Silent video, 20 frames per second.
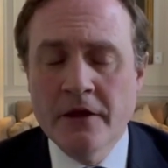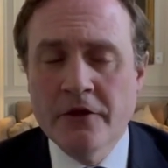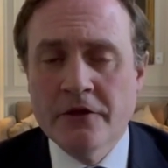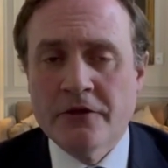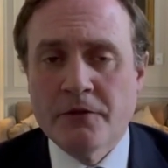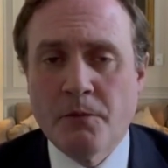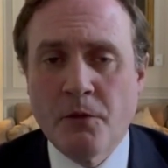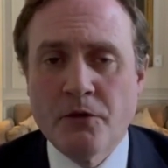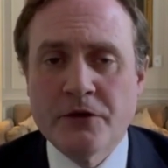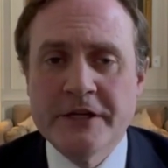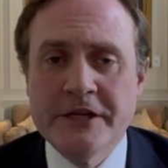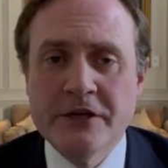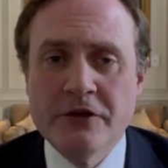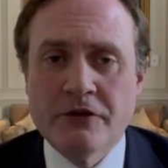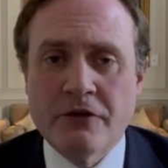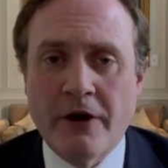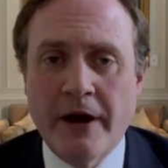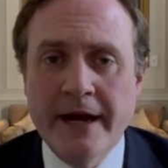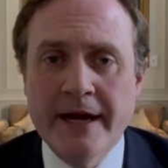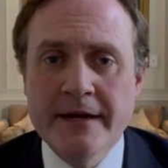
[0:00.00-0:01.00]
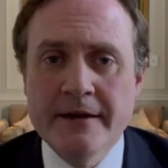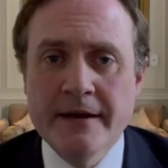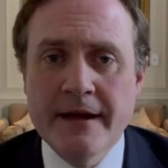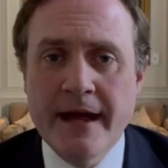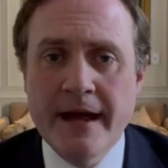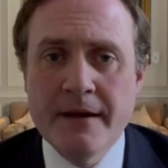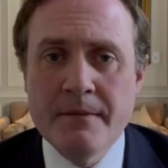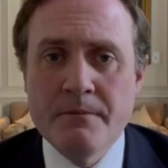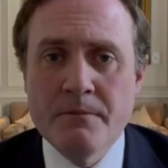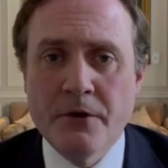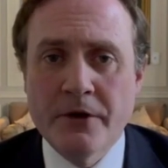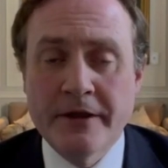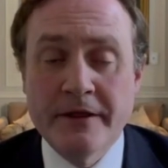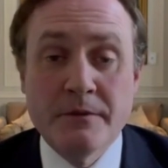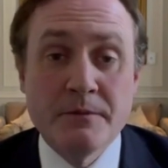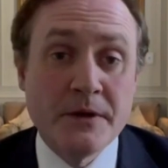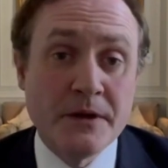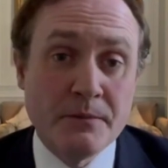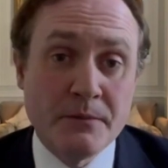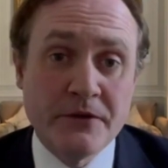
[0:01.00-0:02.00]
Supporting Ukraine, putting
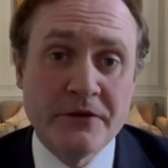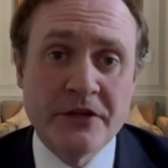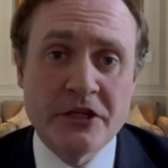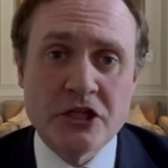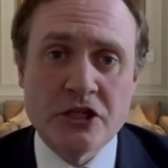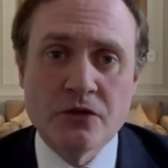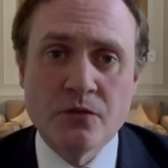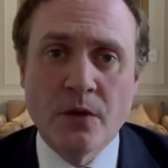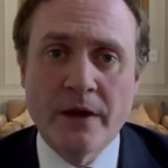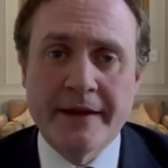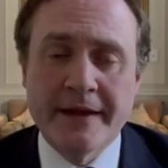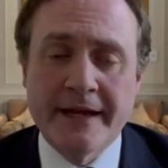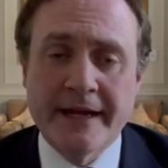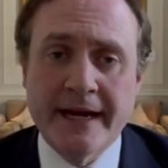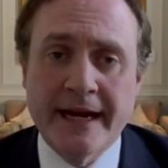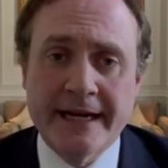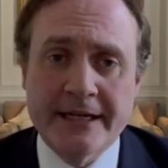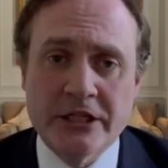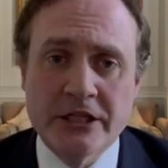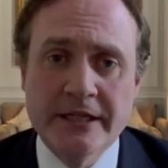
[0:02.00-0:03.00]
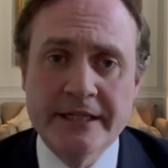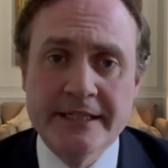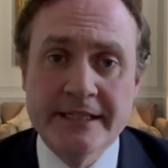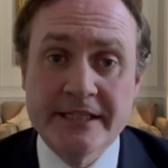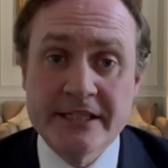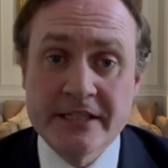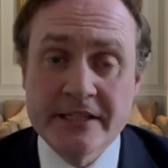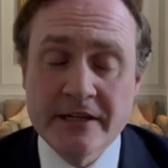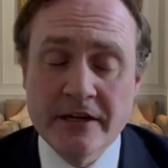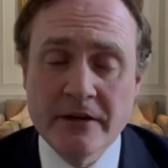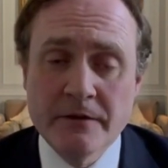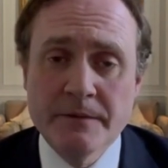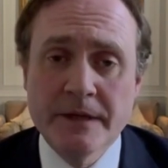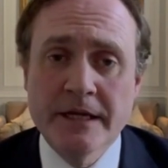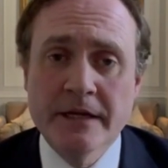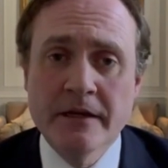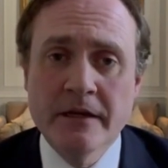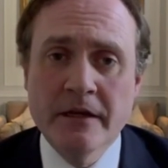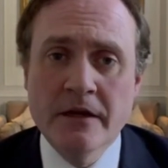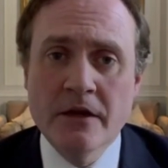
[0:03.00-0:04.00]
them in a position where they can actually
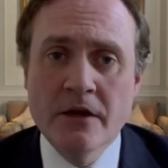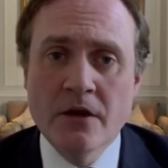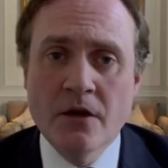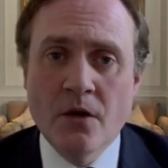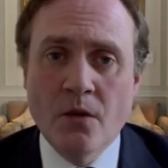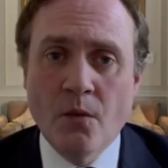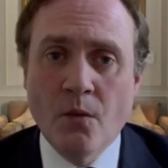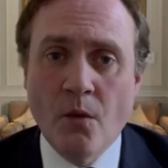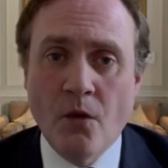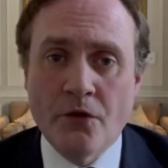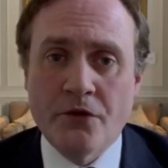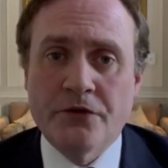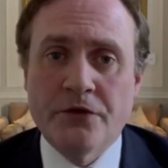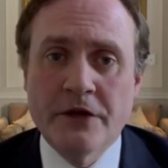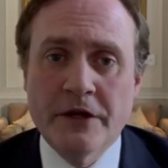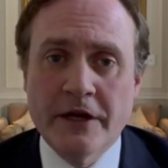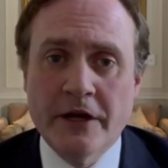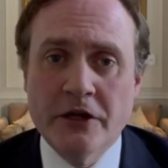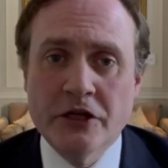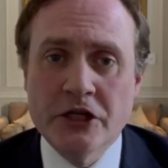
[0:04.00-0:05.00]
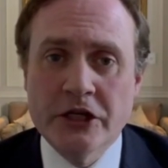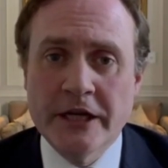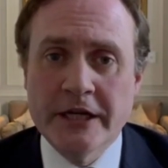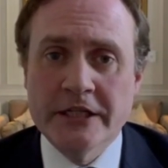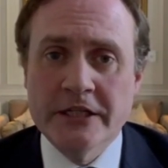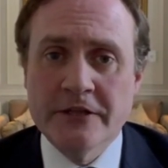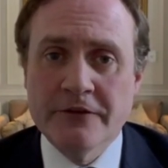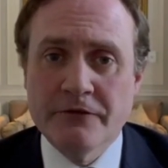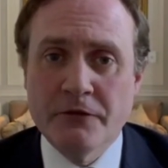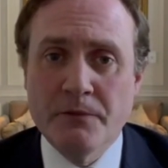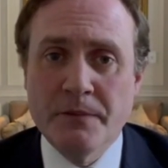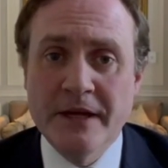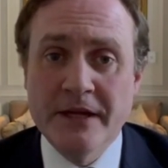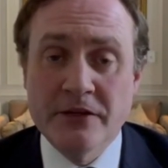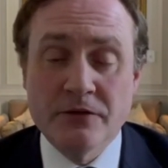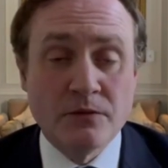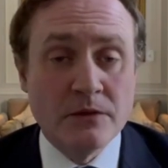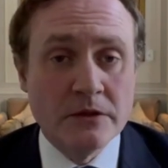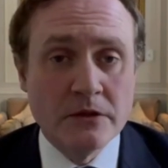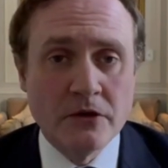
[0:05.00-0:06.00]
determine what the negotiations for
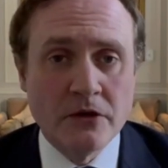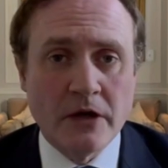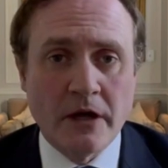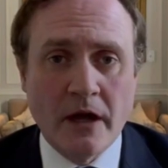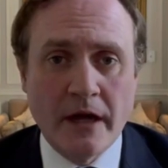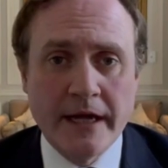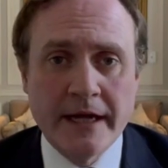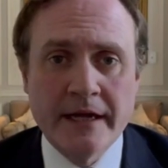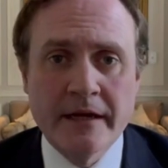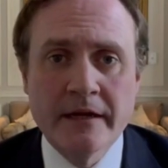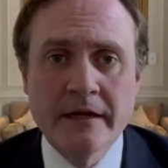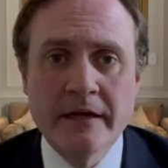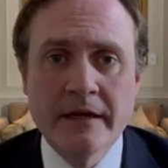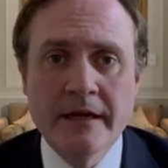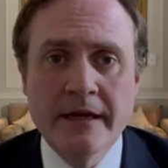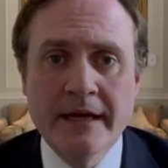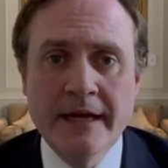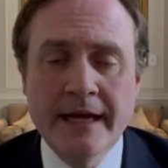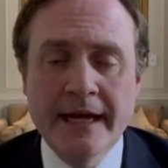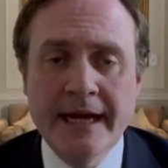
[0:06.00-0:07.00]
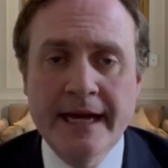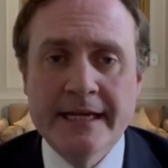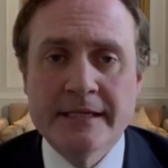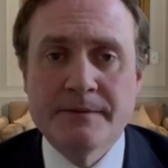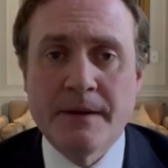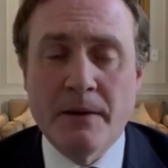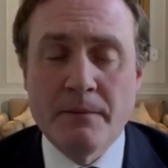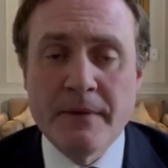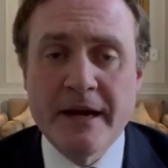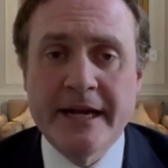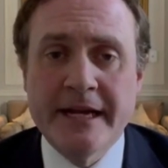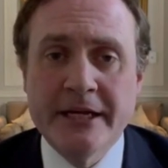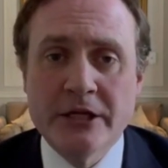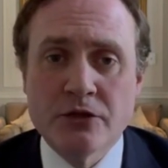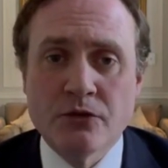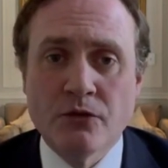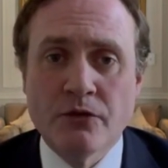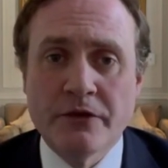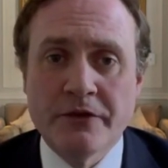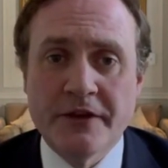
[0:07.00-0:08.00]
peace will look like, is about making
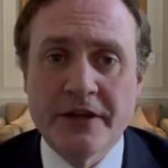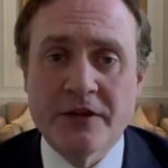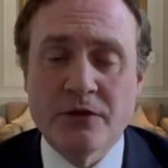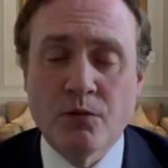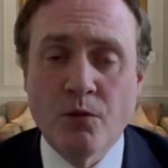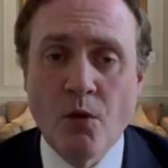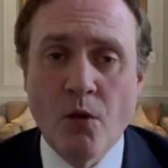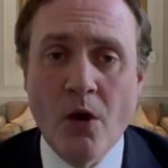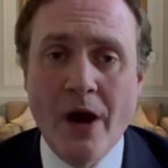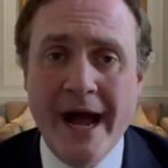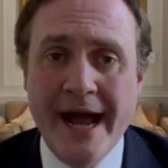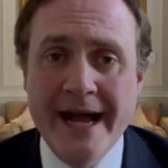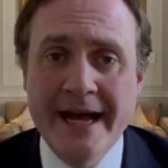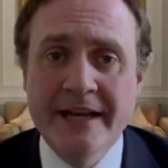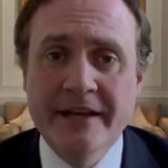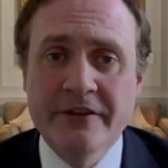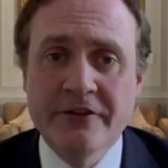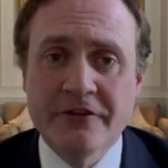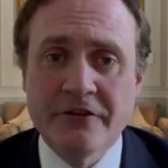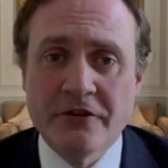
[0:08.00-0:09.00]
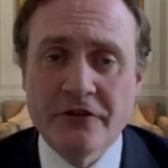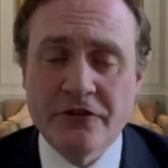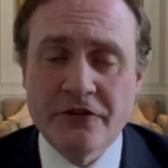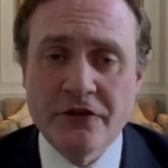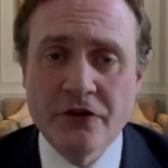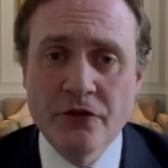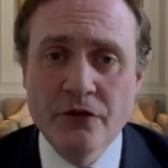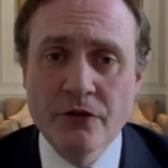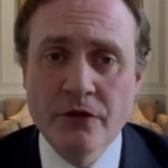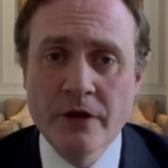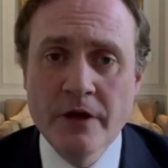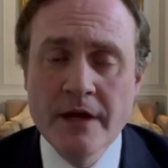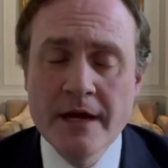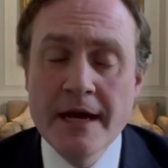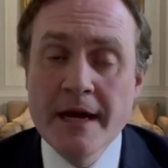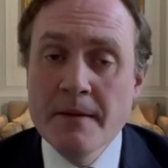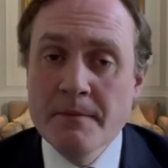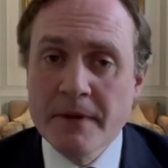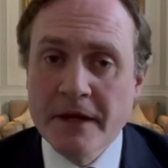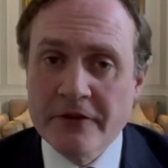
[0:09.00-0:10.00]
sure that this war ends soon.
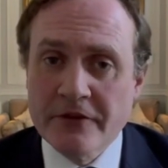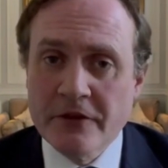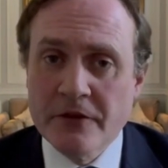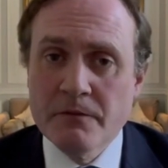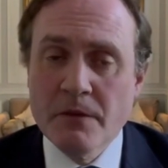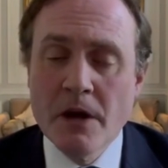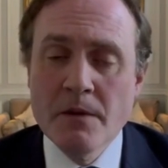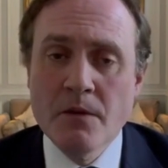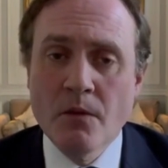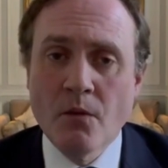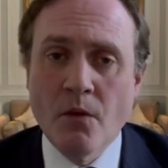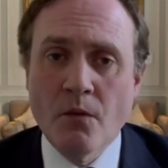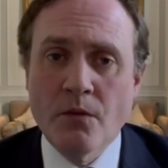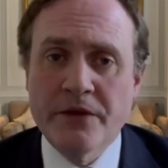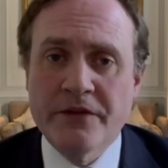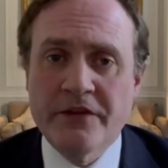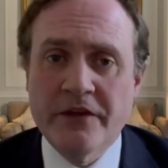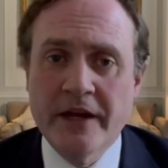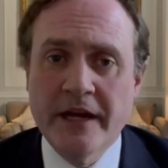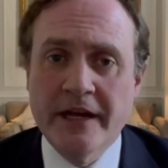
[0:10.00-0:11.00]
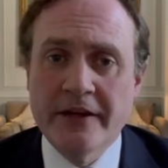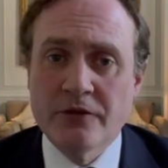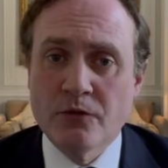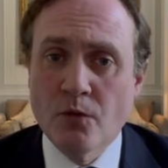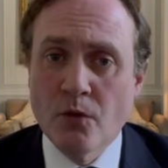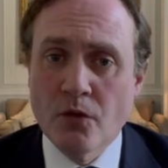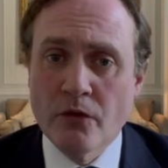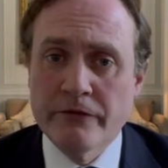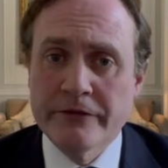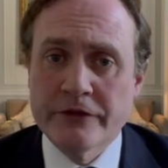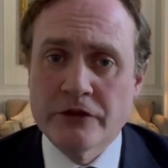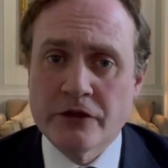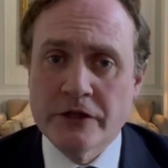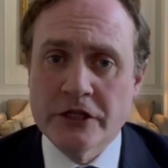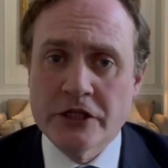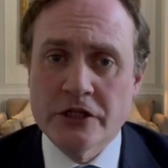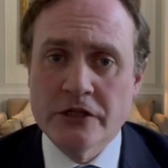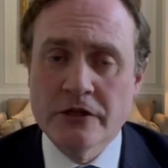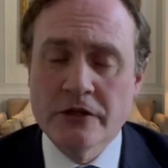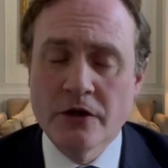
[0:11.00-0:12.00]
Because at the moment, what we're seeing is a war of
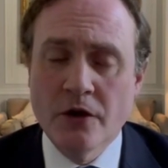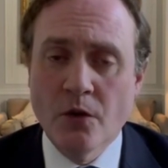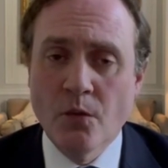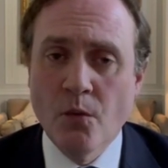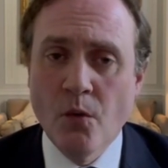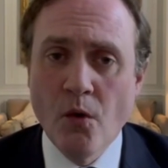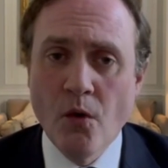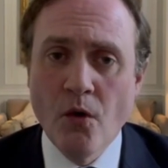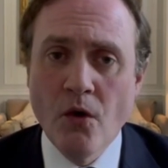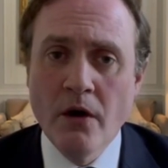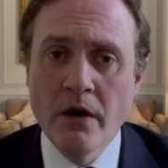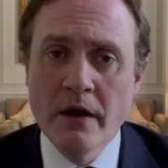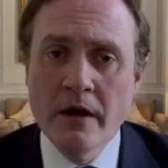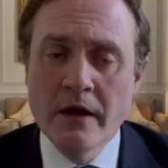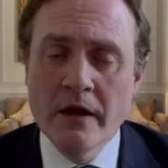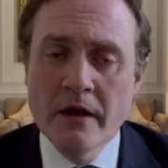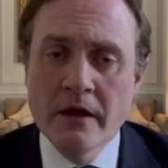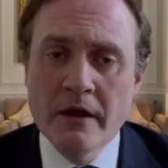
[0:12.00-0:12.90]
attrition, a war